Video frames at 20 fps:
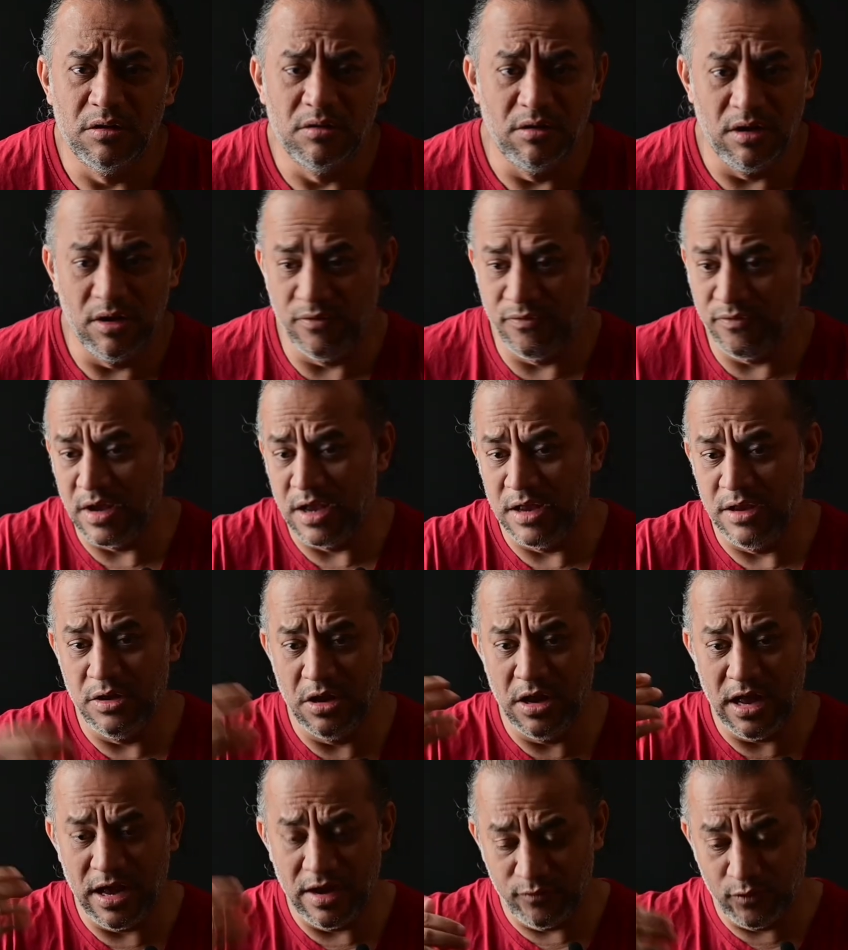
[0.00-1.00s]
if
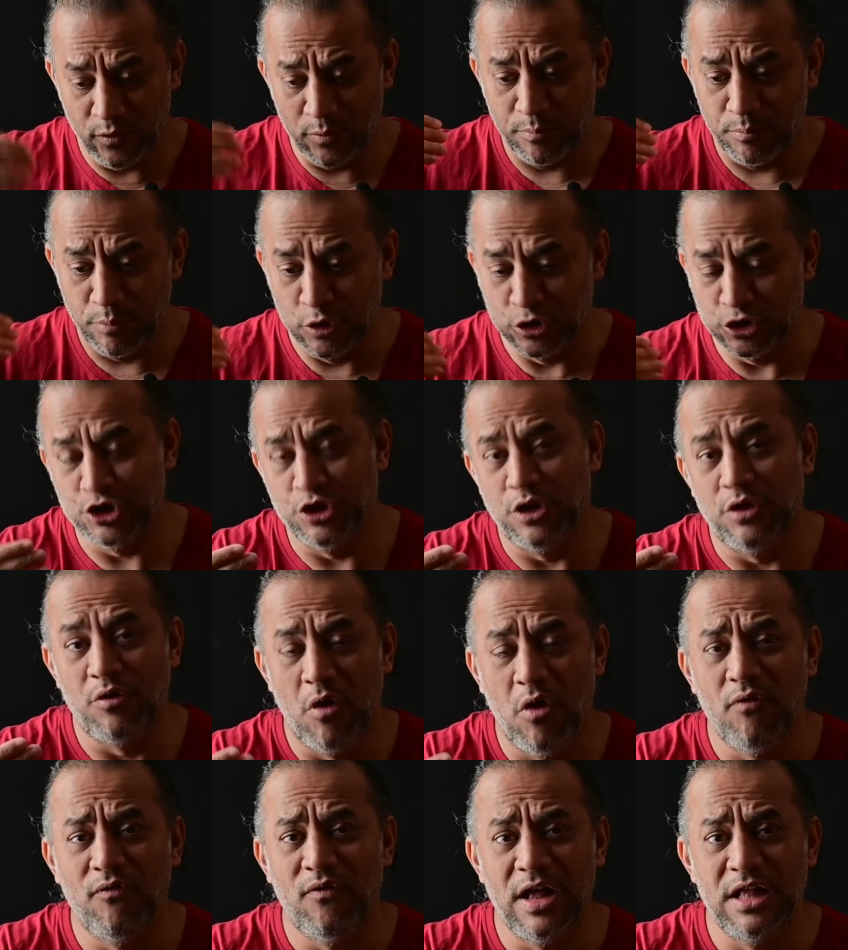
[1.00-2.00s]
I have to push the
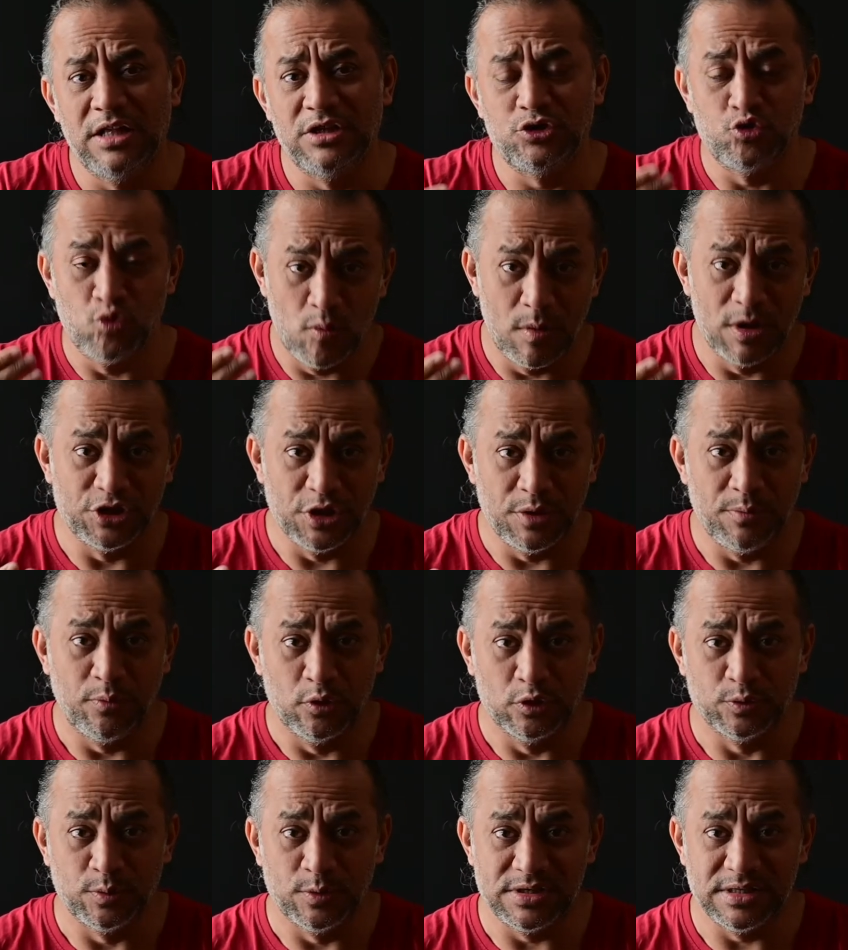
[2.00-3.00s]
raw files too much in
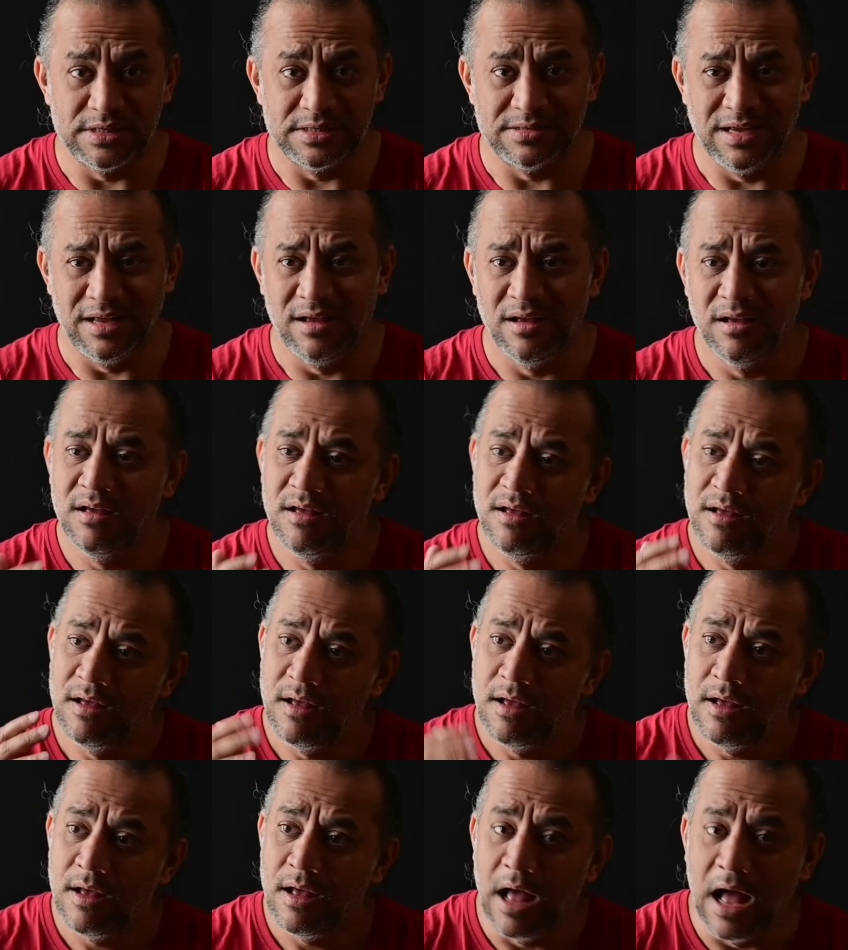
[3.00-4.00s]
post-processing,
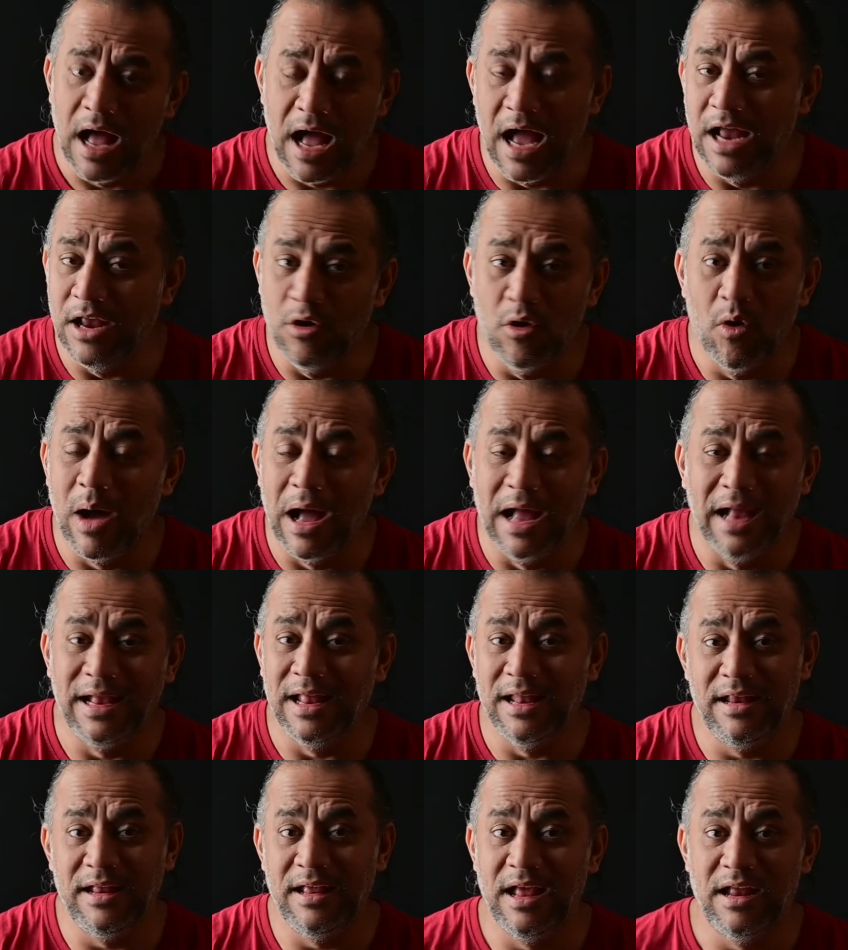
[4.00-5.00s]
I know I
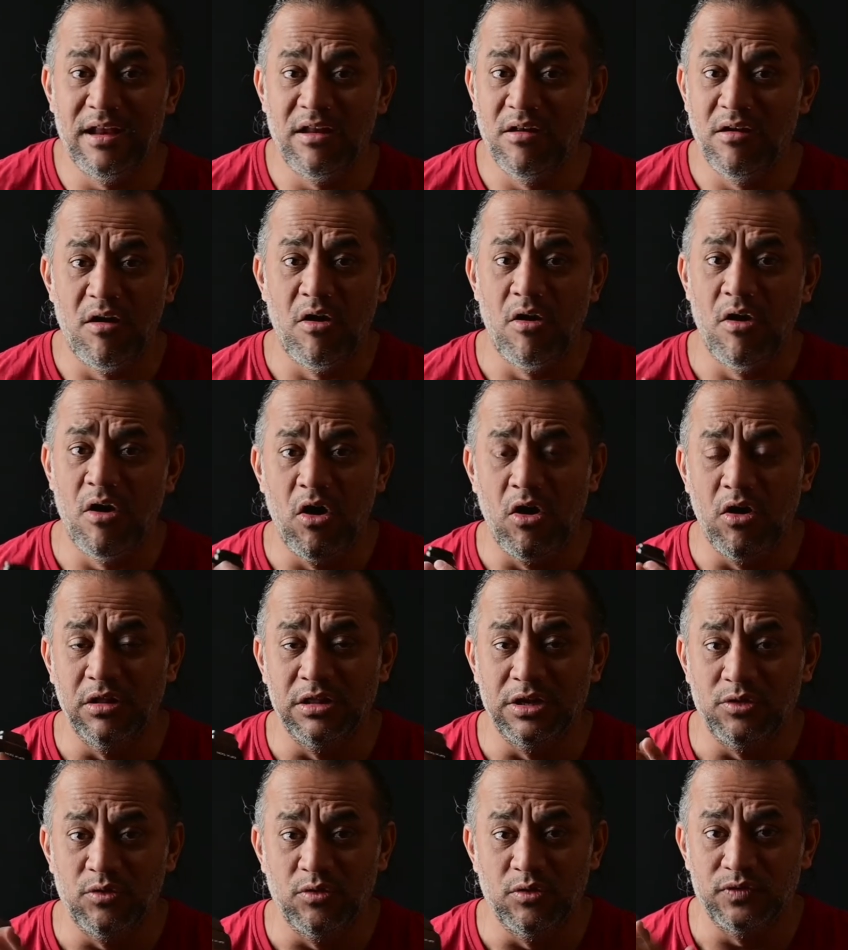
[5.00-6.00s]
can get all
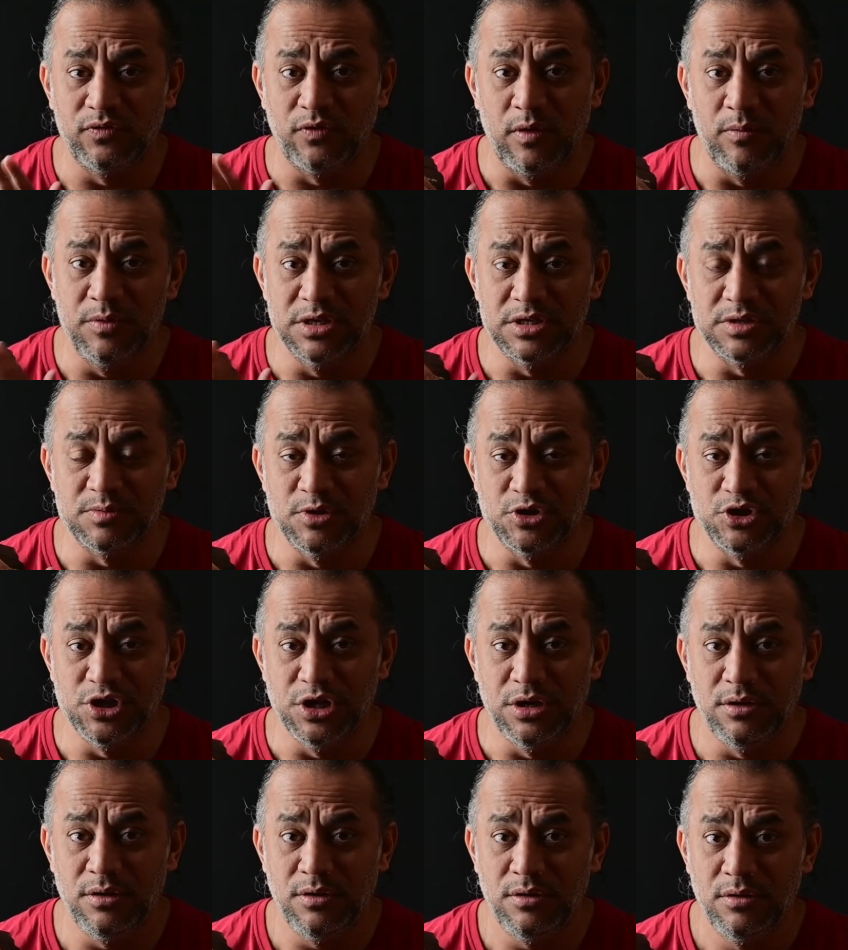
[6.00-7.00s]
the tones from this
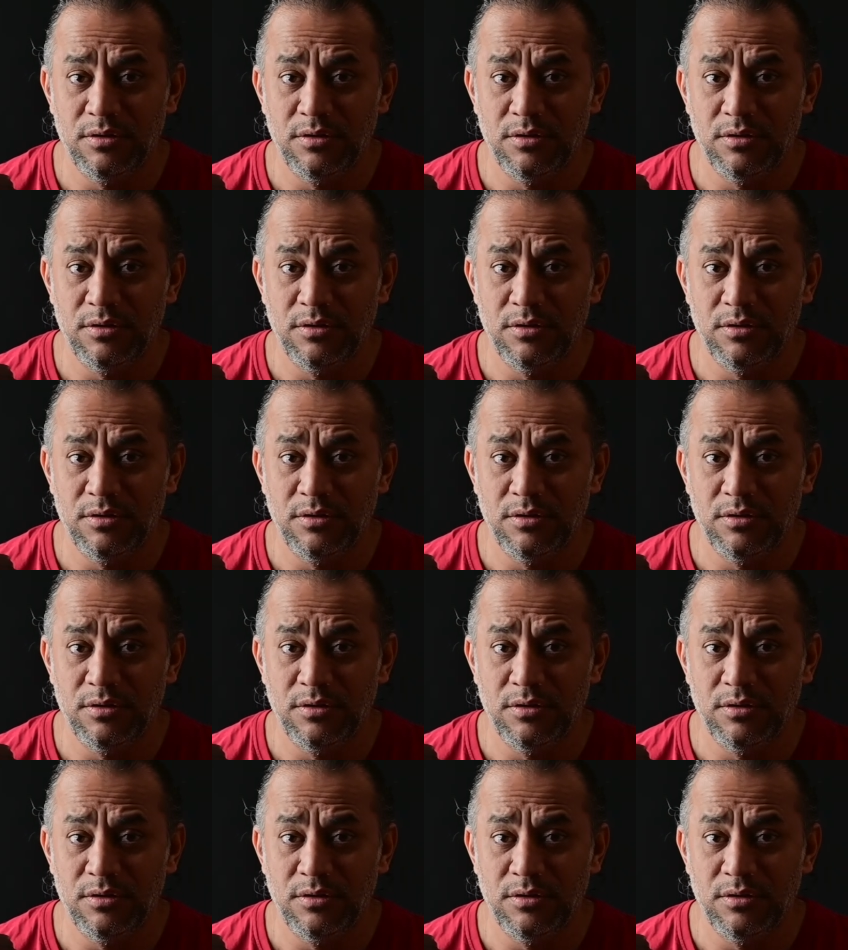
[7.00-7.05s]
machine.